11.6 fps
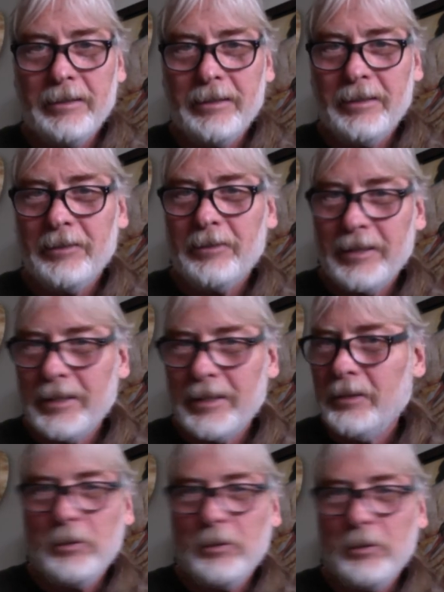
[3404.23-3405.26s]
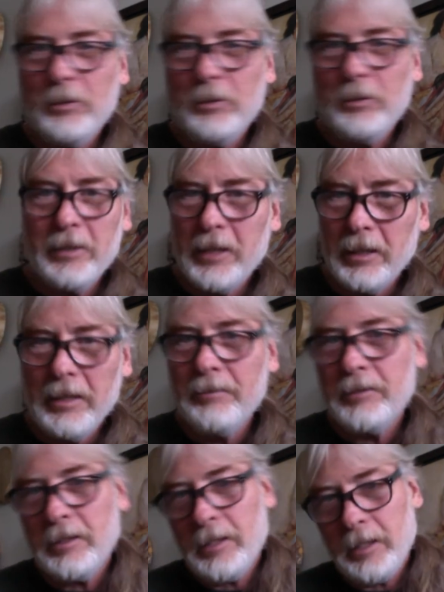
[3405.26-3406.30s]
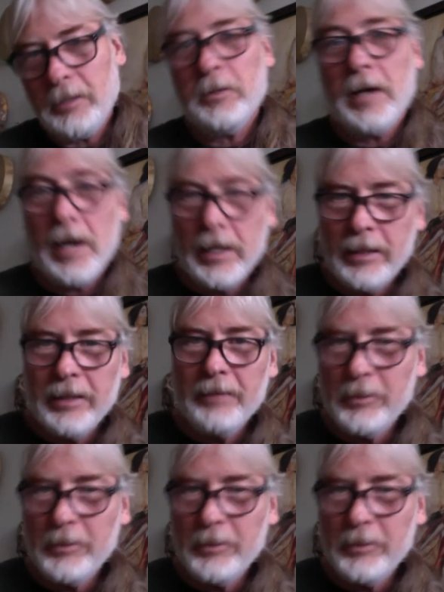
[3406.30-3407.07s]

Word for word: And it's like I knew where they lived and they knew where I lived